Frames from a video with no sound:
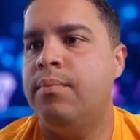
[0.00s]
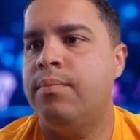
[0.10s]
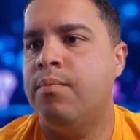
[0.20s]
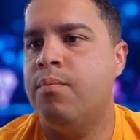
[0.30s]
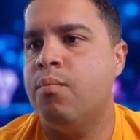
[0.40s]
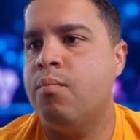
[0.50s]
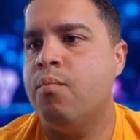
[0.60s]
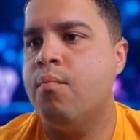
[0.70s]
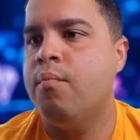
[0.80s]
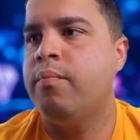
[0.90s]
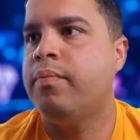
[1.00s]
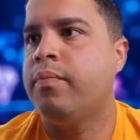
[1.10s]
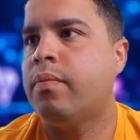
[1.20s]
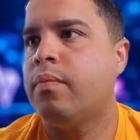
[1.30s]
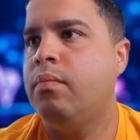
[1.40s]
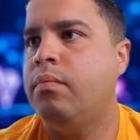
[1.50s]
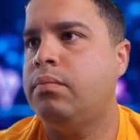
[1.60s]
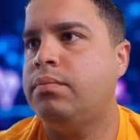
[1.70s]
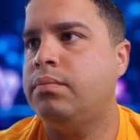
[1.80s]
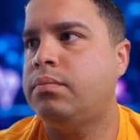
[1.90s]

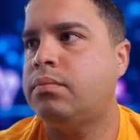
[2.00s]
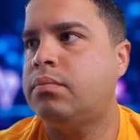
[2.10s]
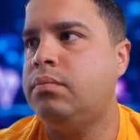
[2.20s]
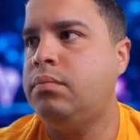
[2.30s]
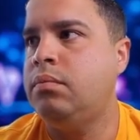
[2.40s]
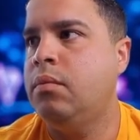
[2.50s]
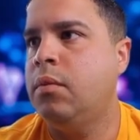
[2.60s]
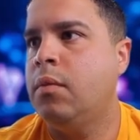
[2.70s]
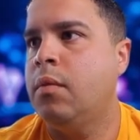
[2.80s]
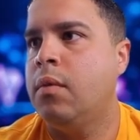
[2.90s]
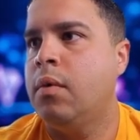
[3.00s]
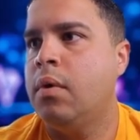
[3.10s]
[no speech]